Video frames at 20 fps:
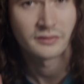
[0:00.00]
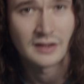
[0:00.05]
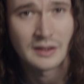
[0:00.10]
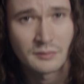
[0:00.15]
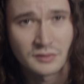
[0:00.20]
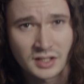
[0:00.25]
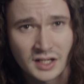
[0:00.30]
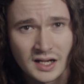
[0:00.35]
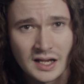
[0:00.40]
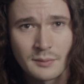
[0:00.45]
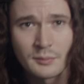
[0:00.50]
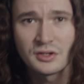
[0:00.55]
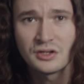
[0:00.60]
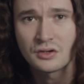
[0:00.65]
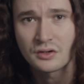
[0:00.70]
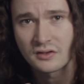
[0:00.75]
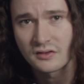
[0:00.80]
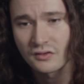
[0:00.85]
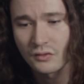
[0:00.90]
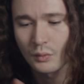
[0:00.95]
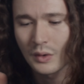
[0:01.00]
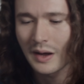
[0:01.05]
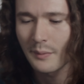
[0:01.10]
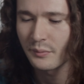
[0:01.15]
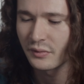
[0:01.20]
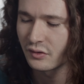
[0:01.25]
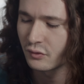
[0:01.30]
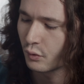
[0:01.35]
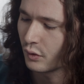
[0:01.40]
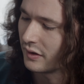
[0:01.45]
same time, but you can
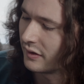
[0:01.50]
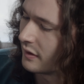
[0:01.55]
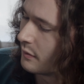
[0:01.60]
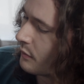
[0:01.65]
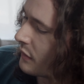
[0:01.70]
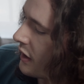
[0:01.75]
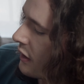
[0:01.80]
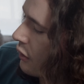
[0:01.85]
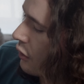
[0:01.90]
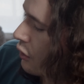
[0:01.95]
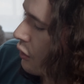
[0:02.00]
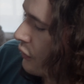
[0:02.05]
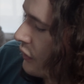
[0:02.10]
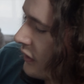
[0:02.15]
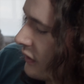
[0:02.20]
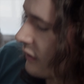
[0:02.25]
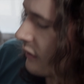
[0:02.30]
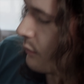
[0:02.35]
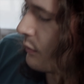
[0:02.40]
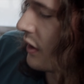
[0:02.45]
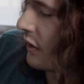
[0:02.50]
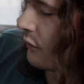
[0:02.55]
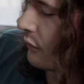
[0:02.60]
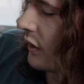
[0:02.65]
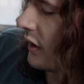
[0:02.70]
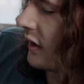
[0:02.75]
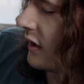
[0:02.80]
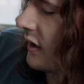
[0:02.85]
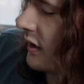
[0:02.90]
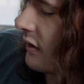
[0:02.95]
swap between them by holding this button
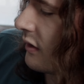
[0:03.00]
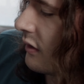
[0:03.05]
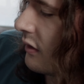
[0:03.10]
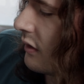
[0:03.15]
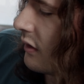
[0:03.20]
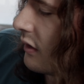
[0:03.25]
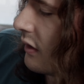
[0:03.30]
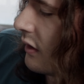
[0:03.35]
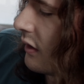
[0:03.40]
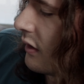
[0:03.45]
right here.